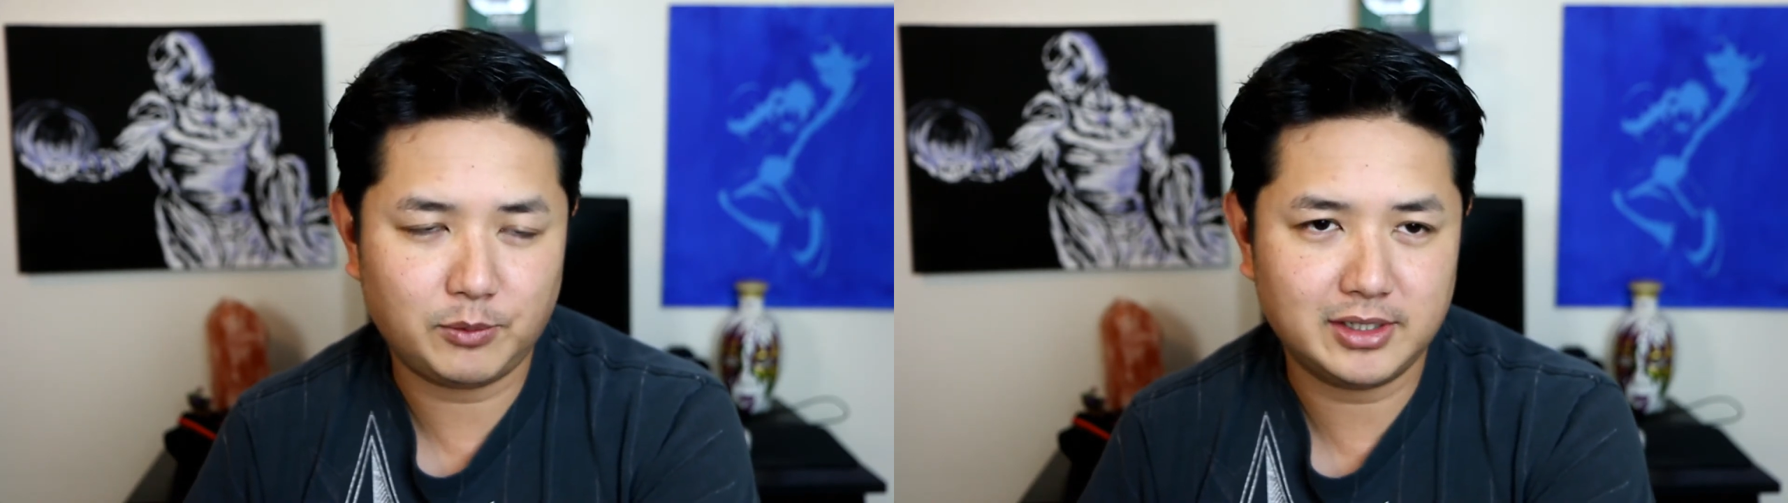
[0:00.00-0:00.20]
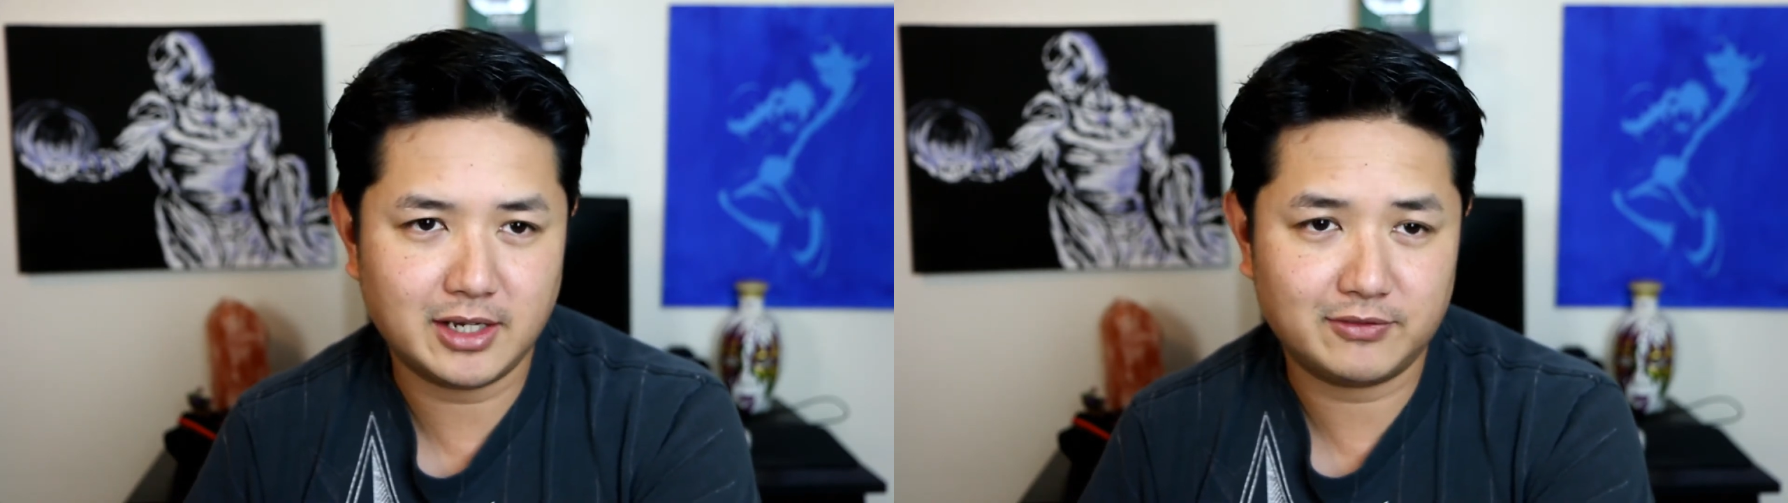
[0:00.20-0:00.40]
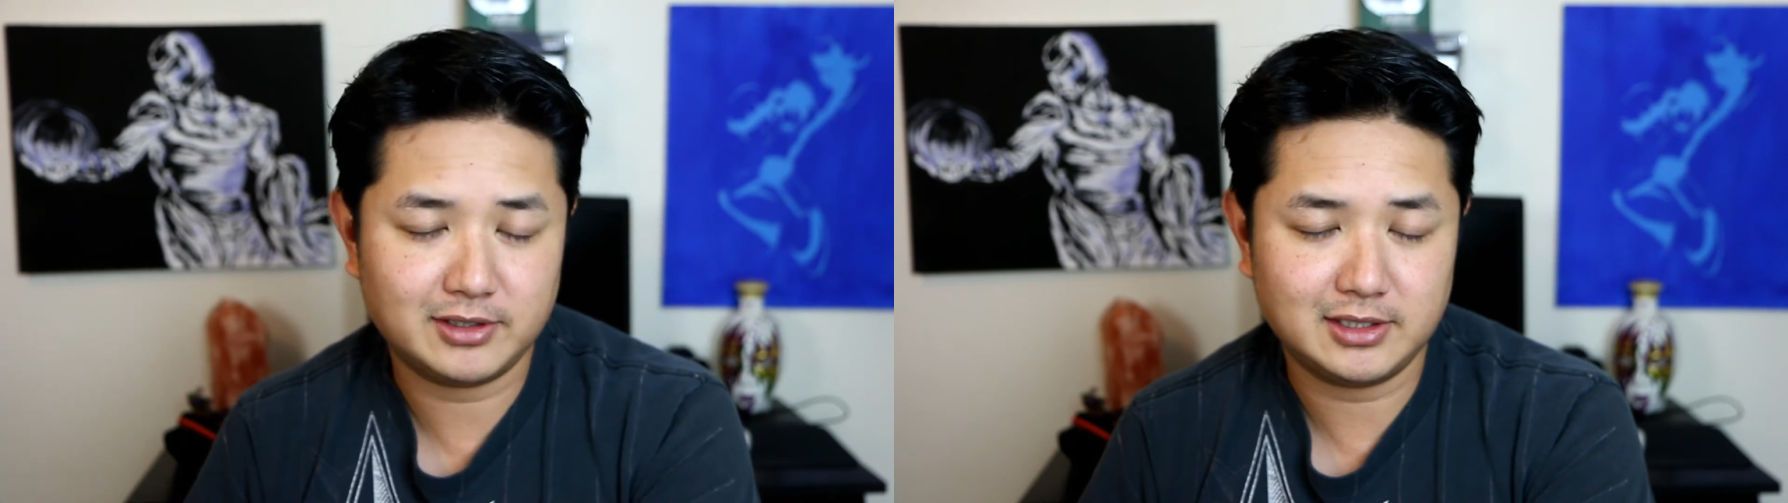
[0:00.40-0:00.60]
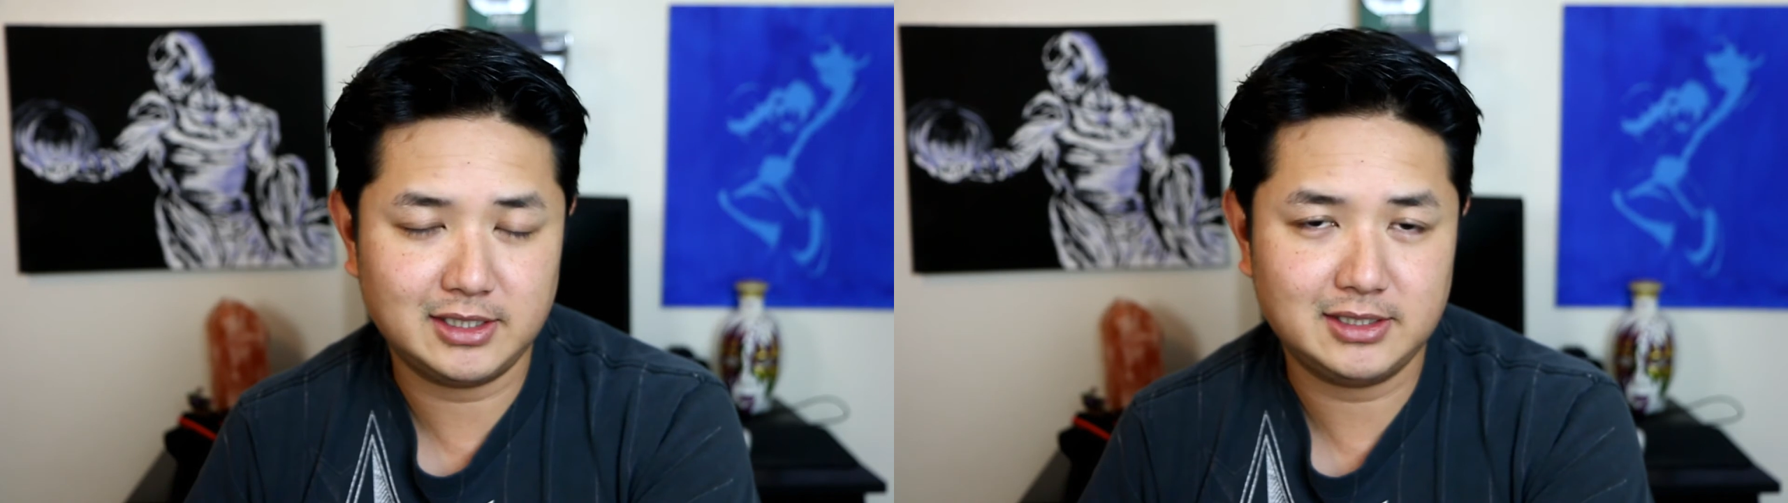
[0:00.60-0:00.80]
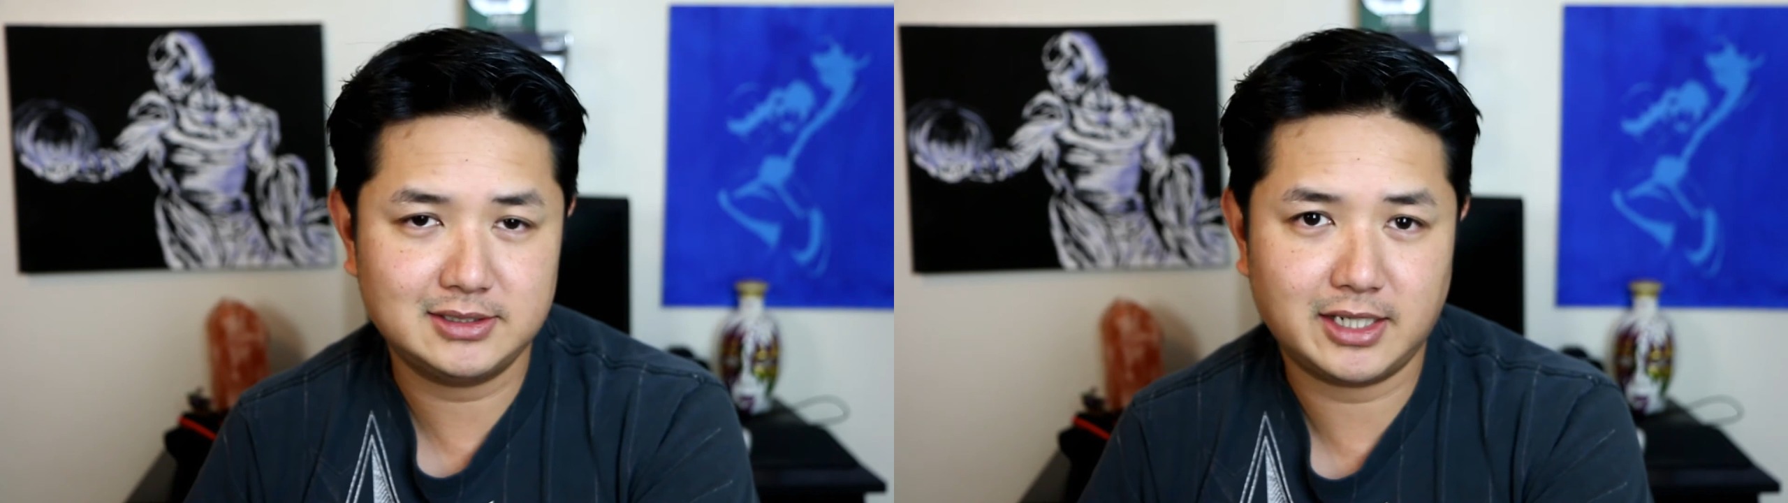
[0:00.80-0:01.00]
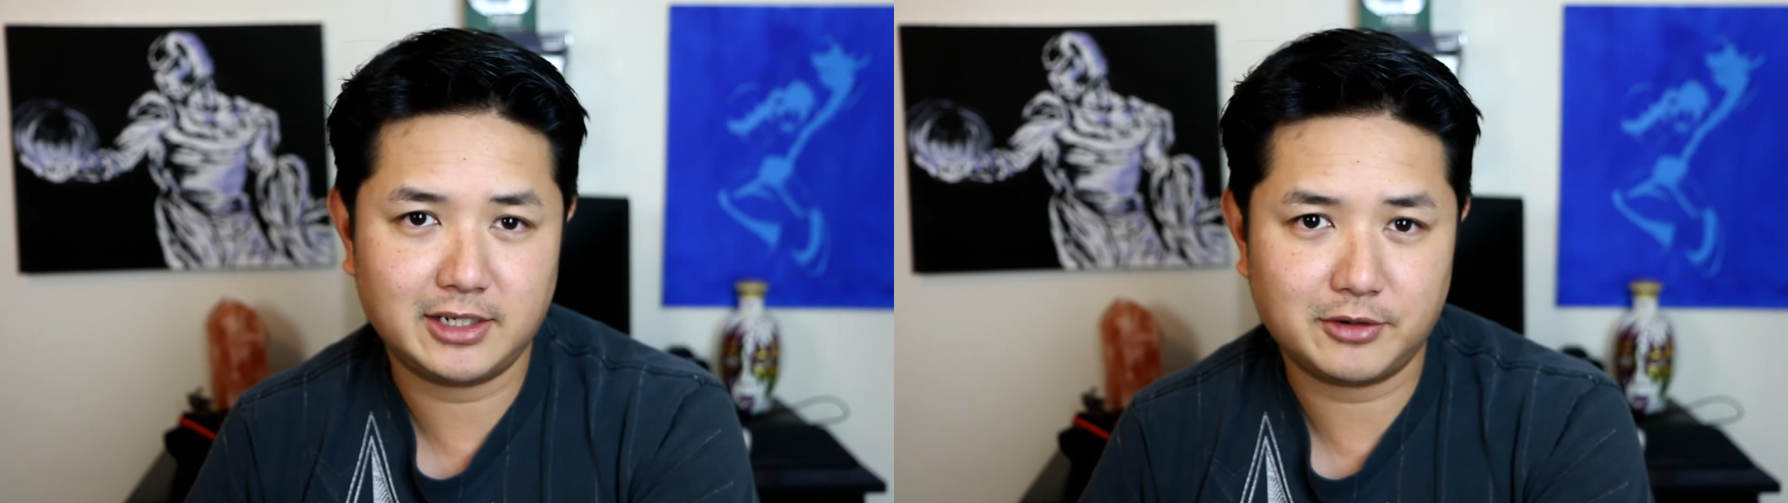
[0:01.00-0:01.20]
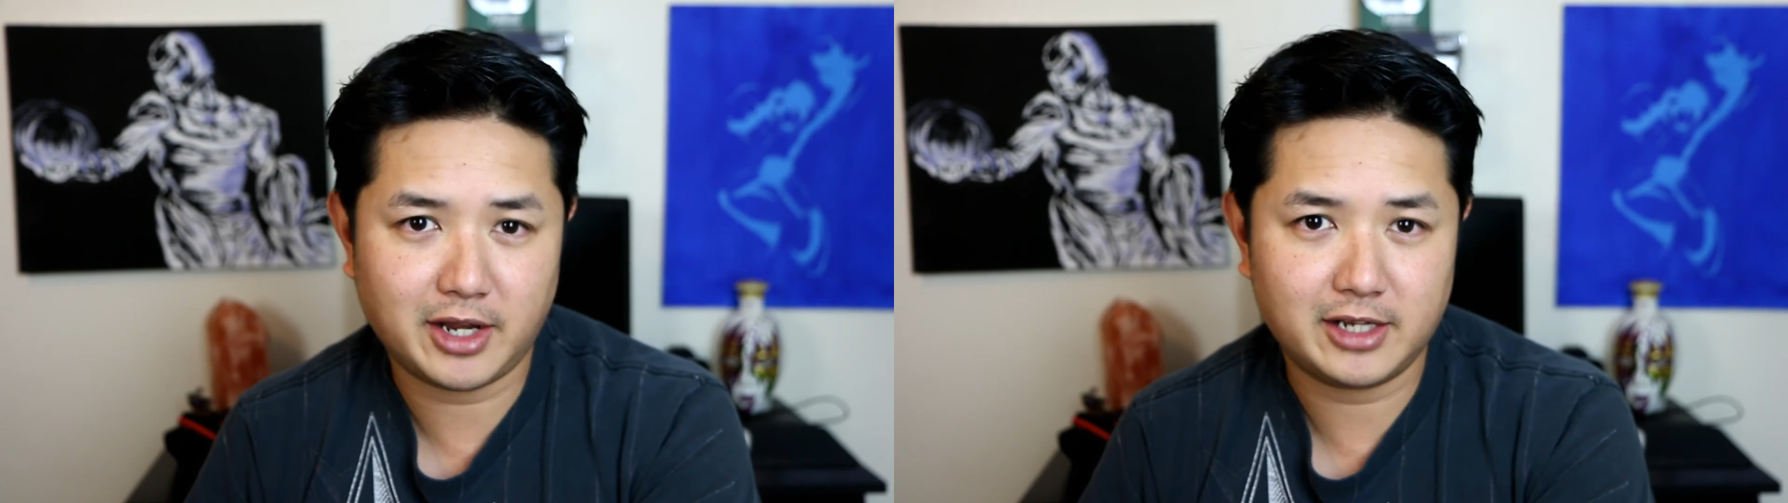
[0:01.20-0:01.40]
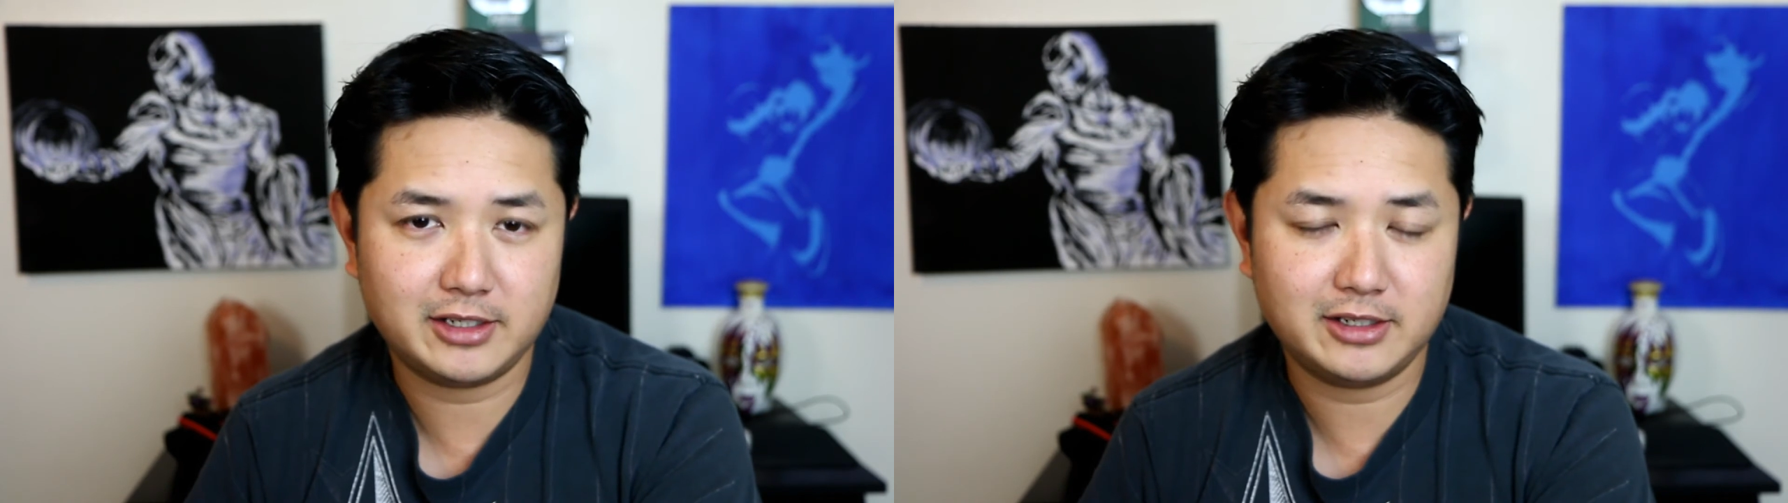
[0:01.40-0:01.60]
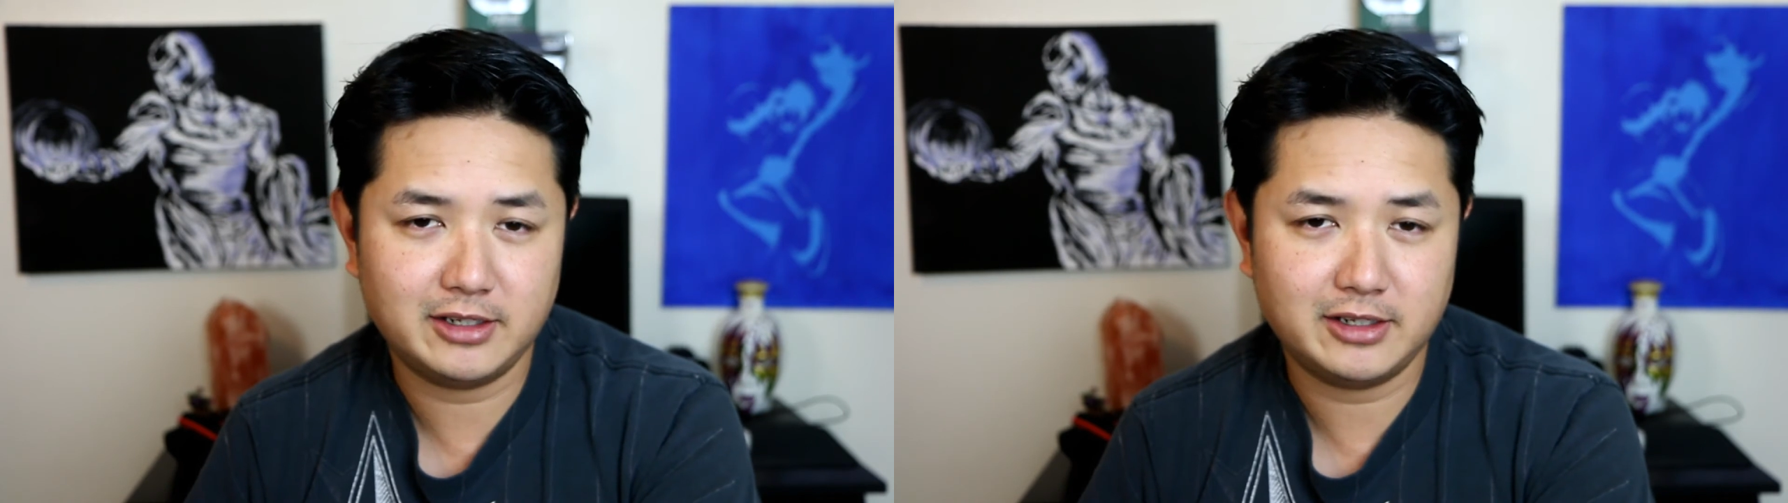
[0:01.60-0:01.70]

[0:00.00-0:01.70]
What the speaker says: definitely take granted